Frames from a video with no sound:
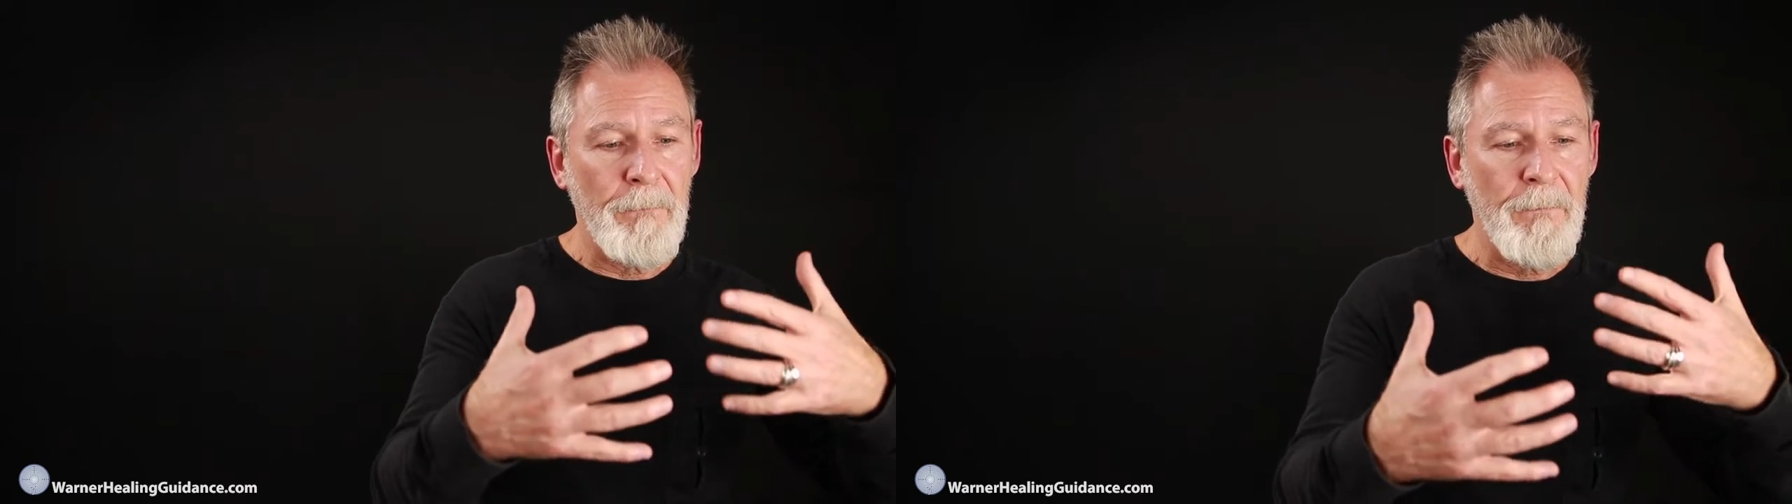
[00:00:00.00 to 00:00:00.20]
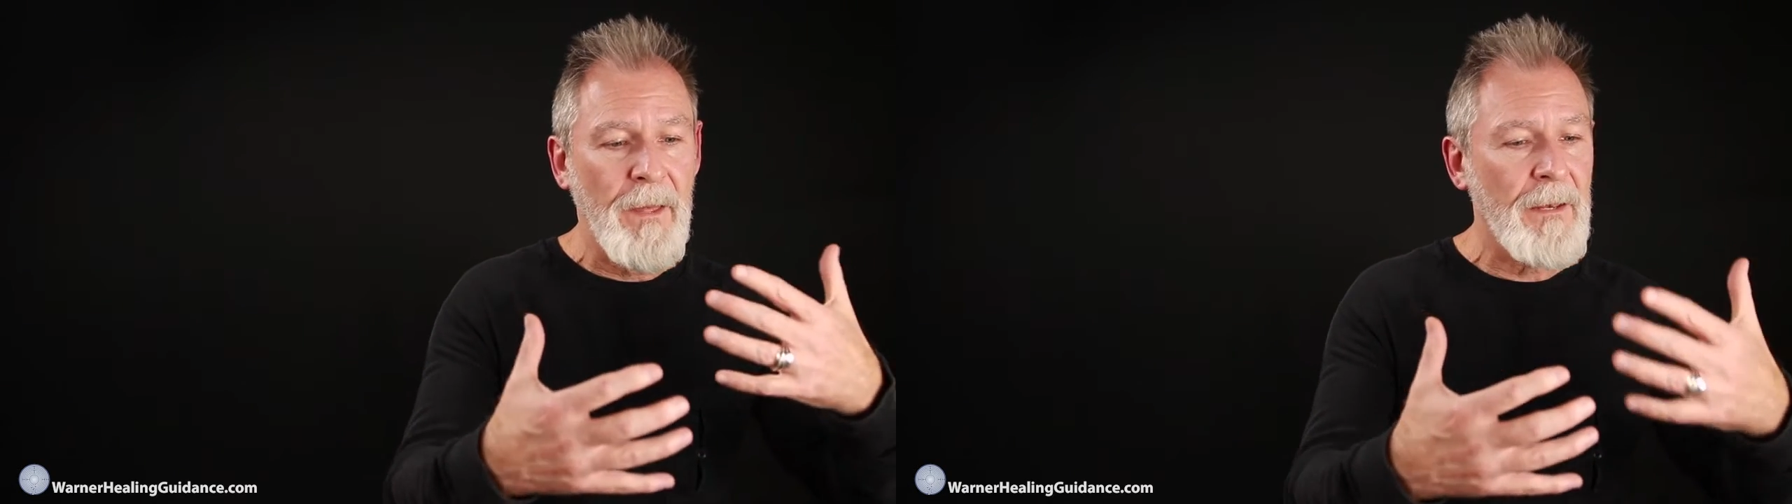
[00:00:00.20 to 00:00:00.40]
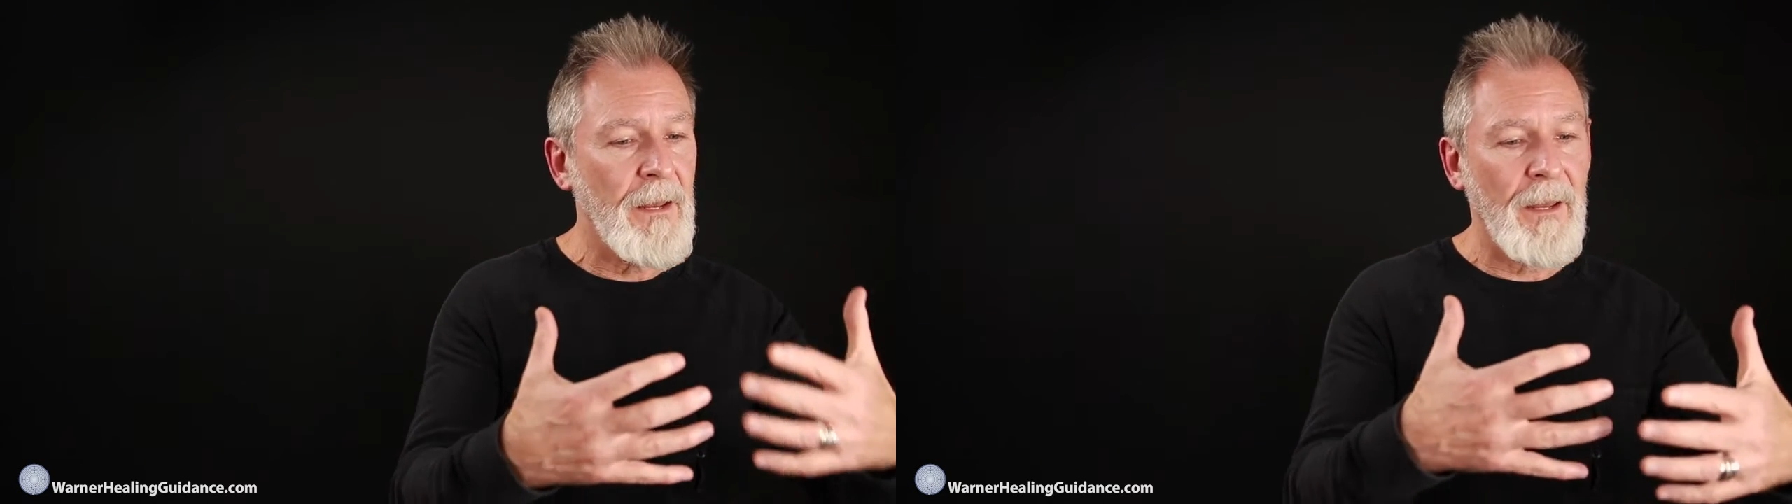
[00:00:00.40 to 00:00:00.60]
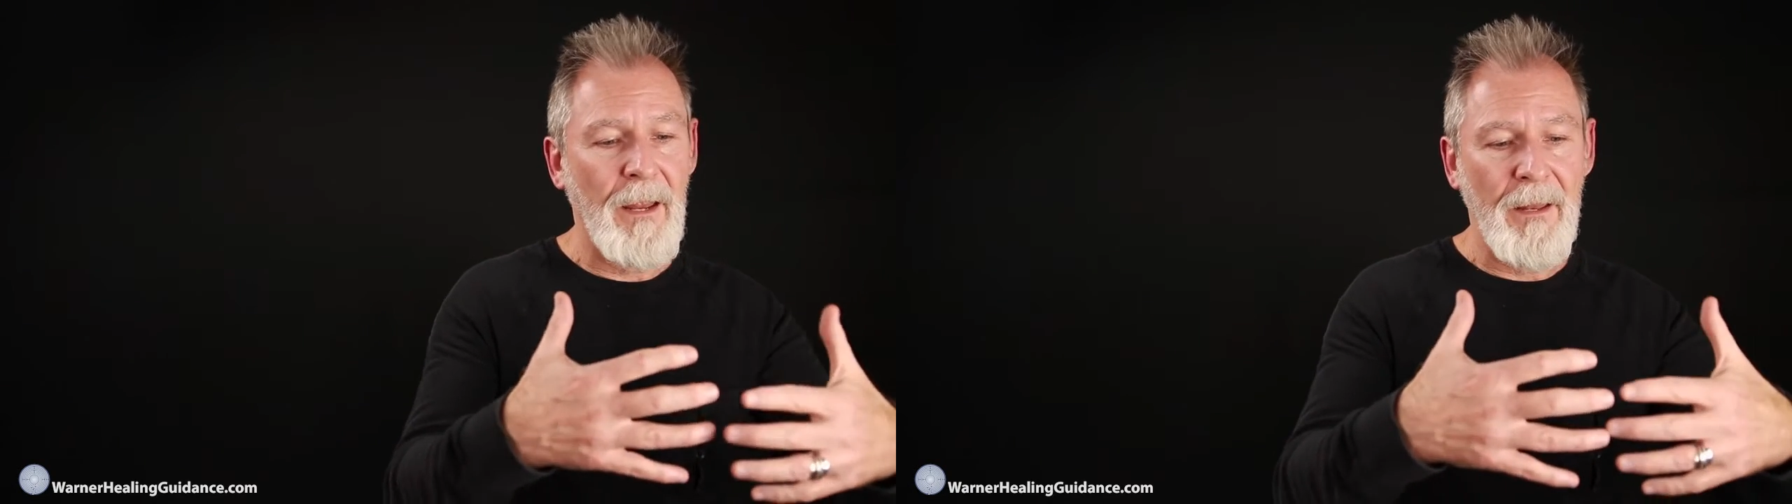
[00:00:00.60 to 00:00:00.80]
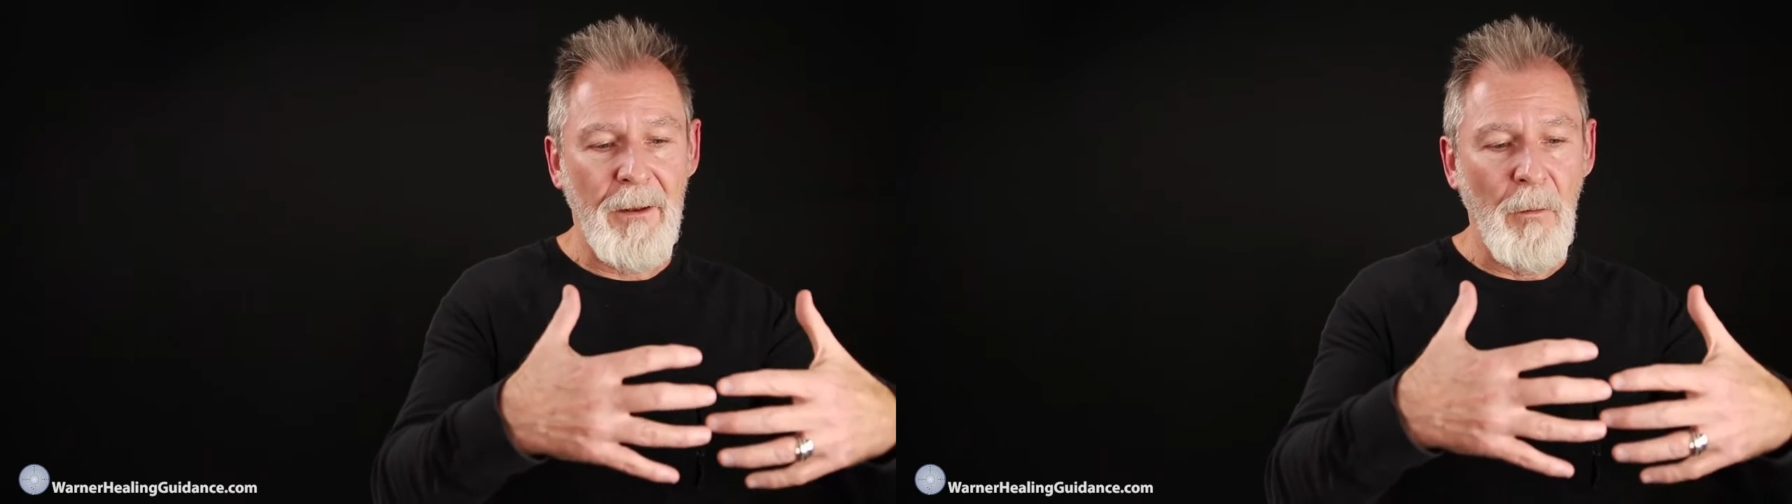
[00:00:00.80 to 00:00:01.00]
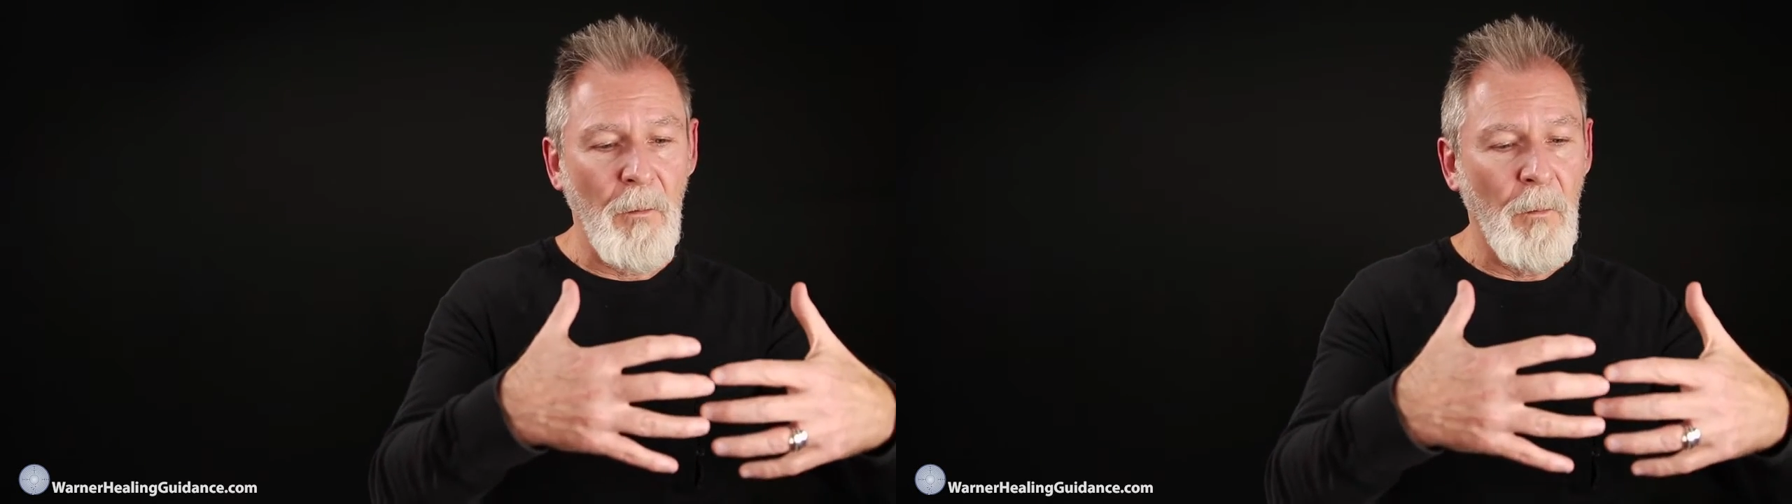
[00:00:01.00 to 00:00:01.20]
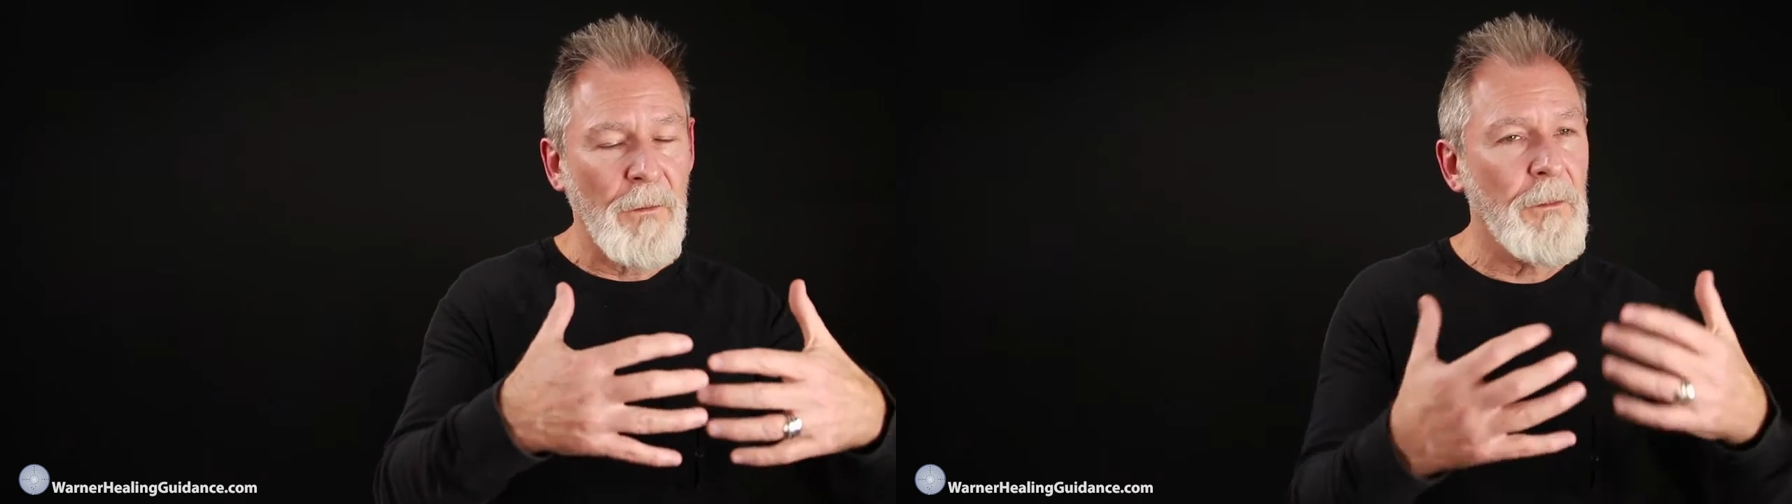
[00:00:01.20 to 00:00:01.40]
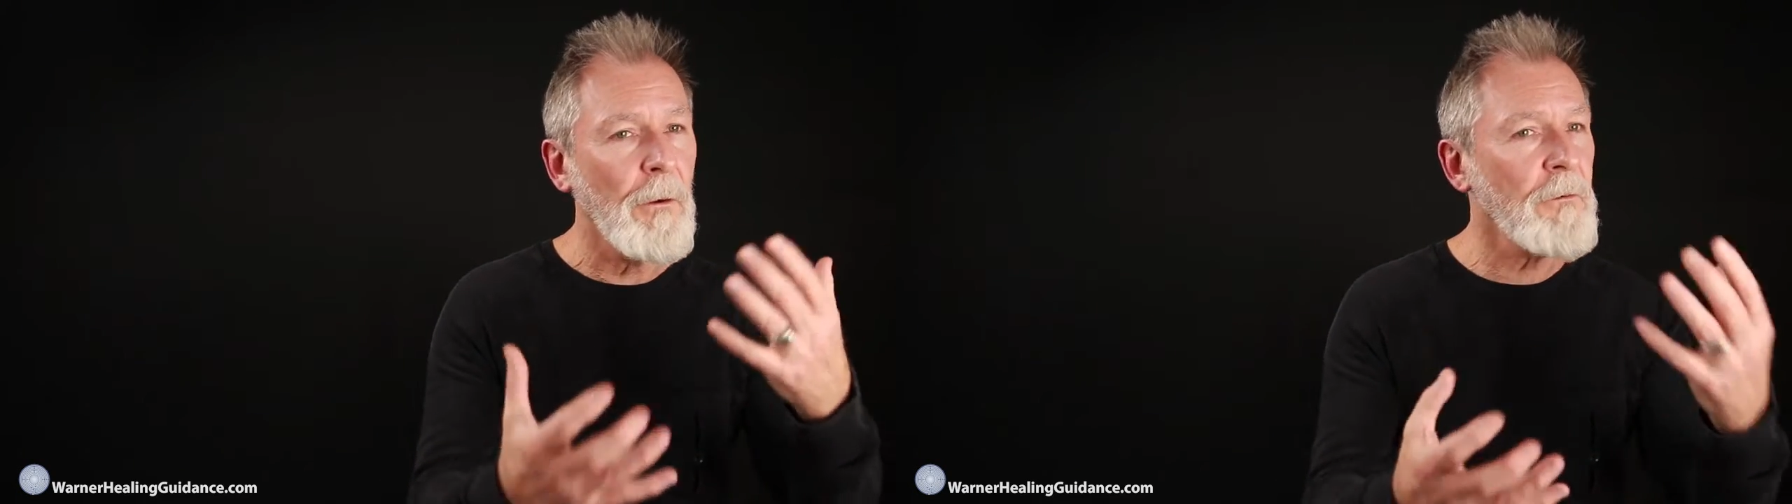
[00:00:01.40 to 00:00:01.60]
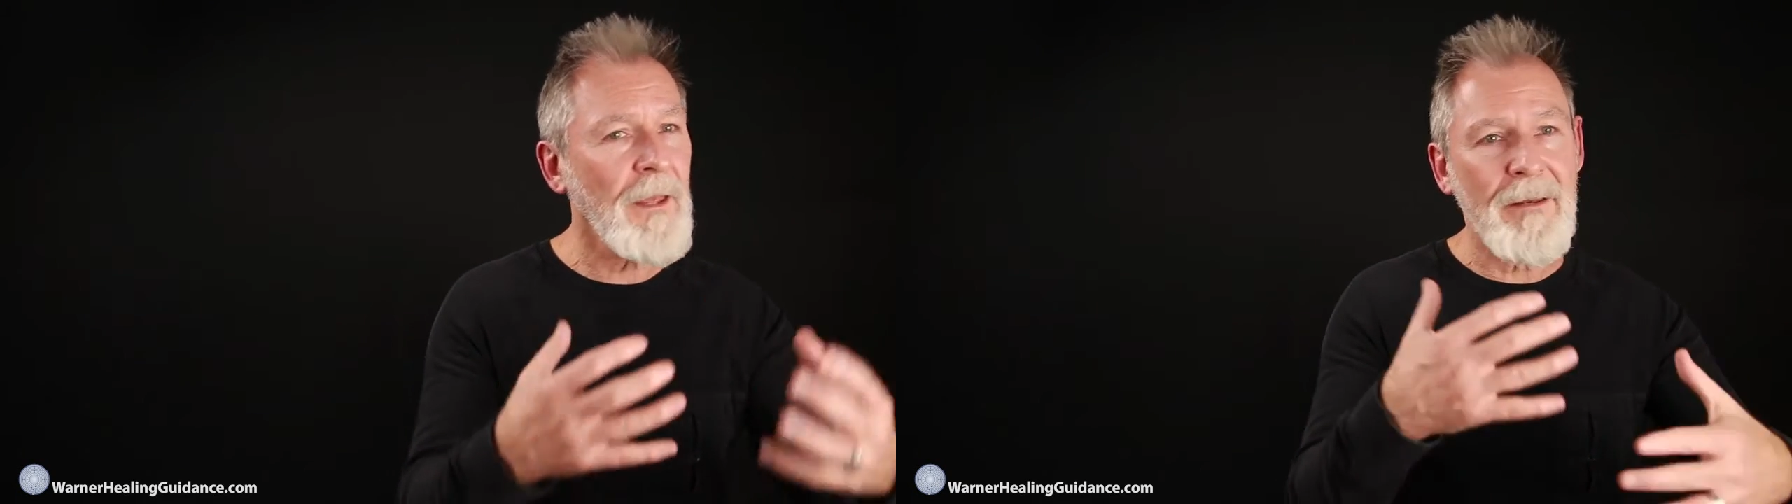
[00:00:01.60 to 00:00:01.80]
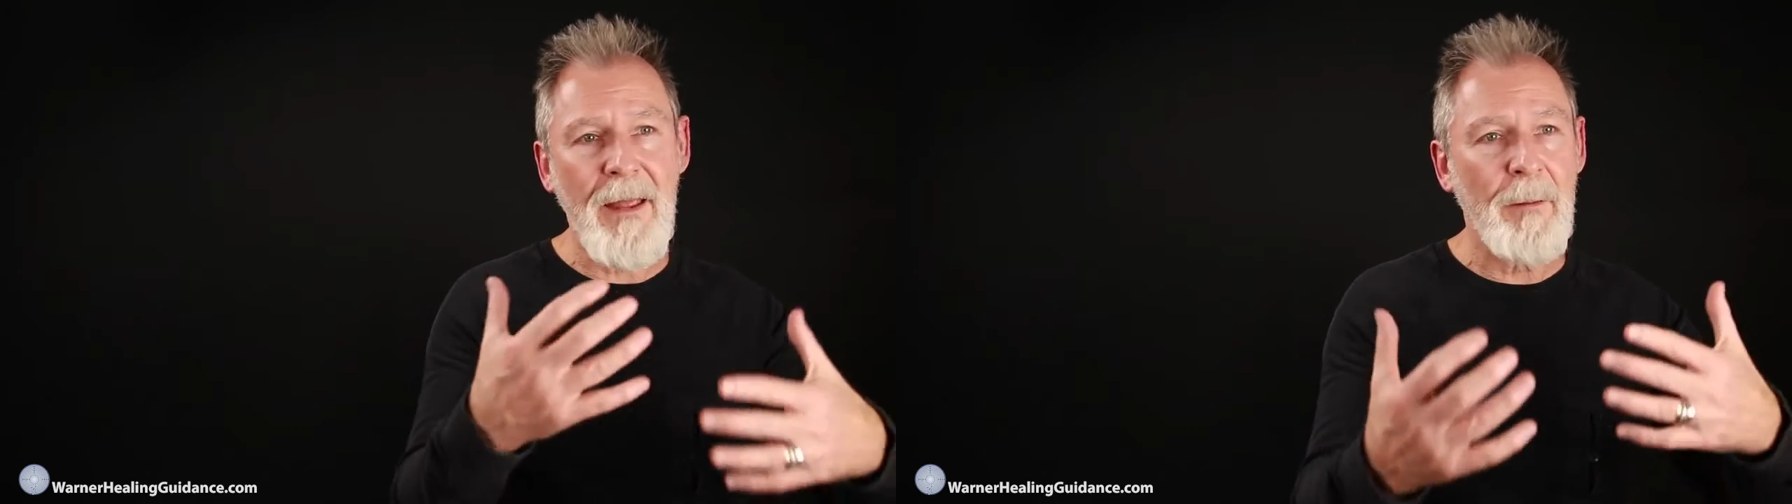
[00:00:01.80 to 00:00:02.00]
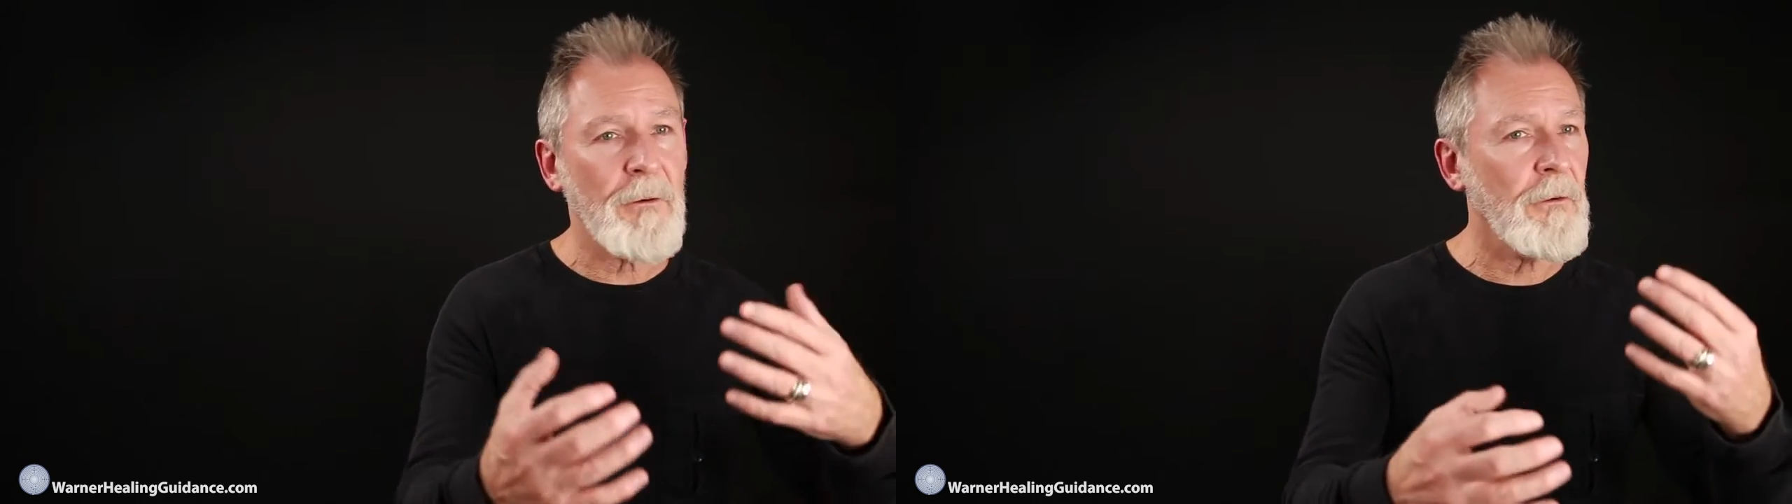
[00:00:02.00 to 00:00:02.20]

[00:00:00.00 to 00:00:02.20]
then when those get damaged,